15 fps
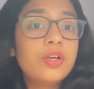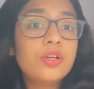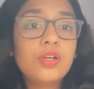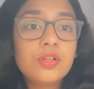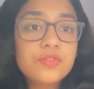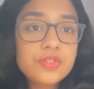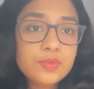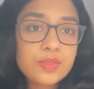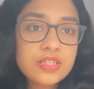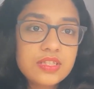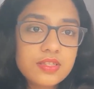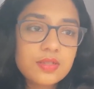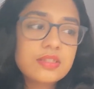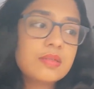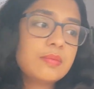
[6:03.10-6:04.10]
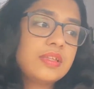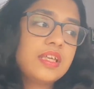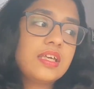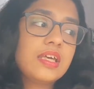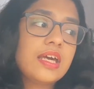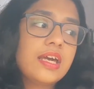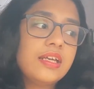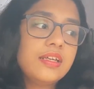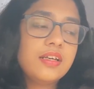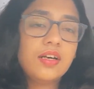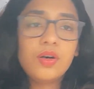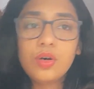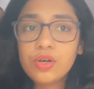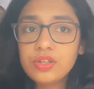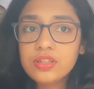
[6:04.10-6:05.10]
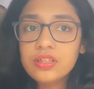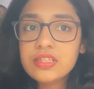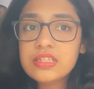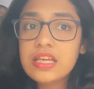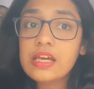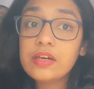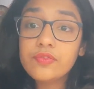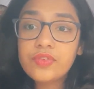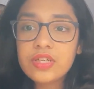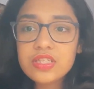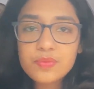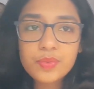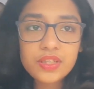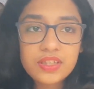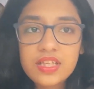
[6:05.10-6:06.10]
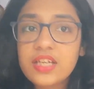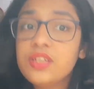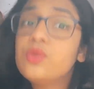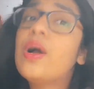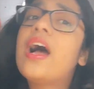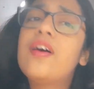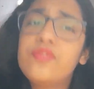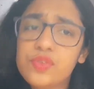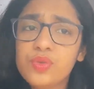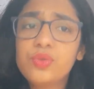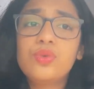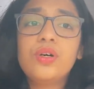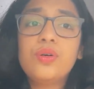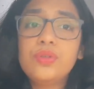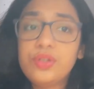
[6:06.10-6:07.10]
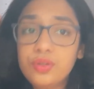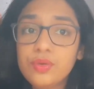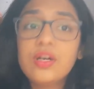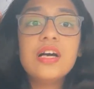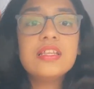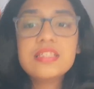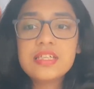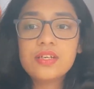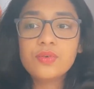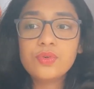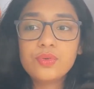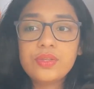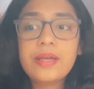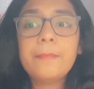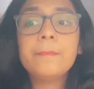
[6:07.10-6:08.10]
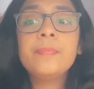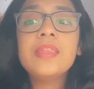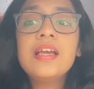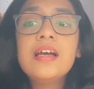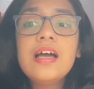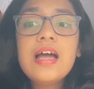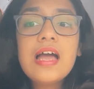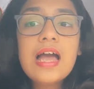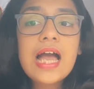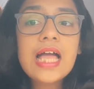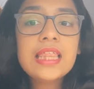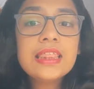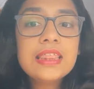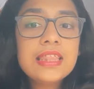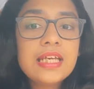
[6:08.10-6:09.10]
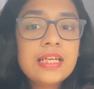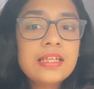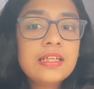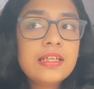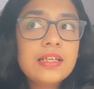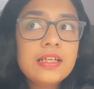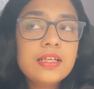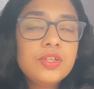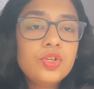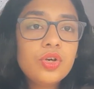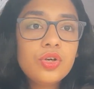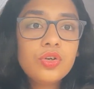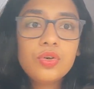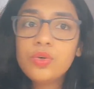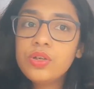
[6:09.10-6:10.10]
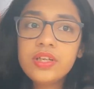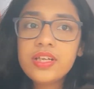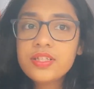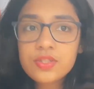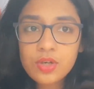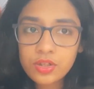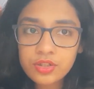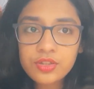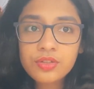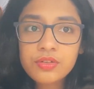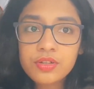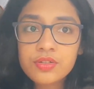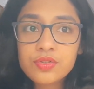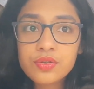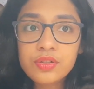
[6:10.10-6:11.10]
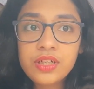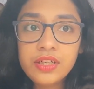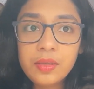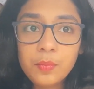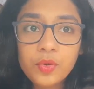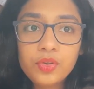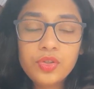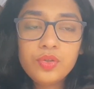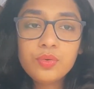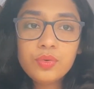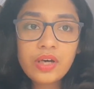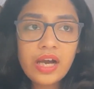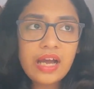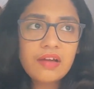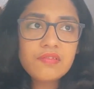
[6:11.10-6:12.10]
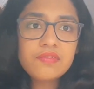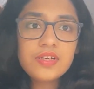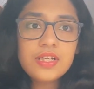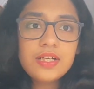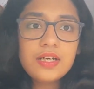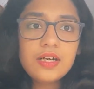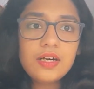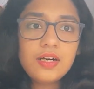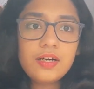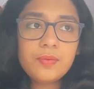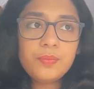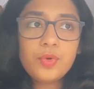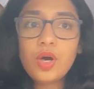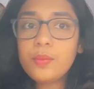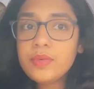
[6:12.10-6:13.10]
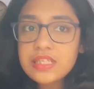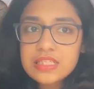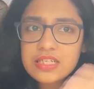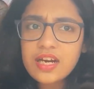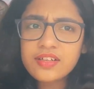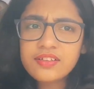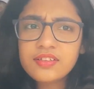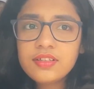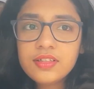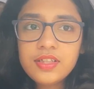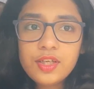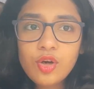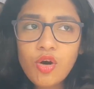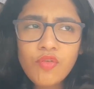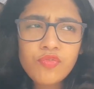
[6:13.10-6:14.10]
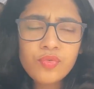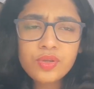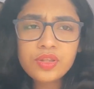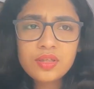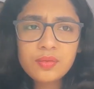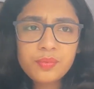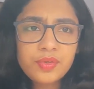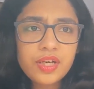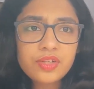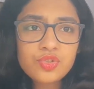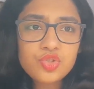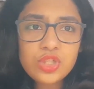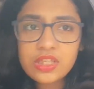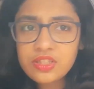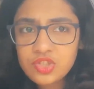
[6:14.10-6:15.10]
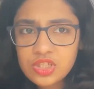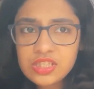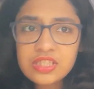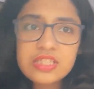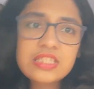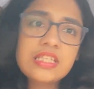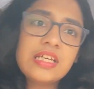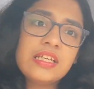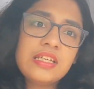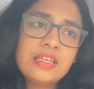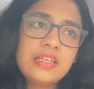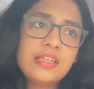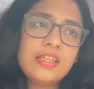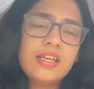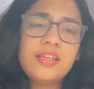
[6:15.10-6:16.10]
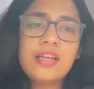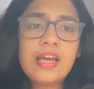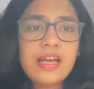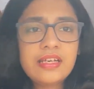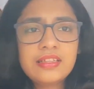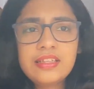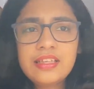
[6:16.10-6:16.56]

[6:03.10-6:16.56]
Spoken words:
a lot of sweets or something, and or it's like a friend's birthday and you have to go out and you can't say no to them. And then your whole day is not in your control anymore. You have probably started the day off with a brunch and drinks and then had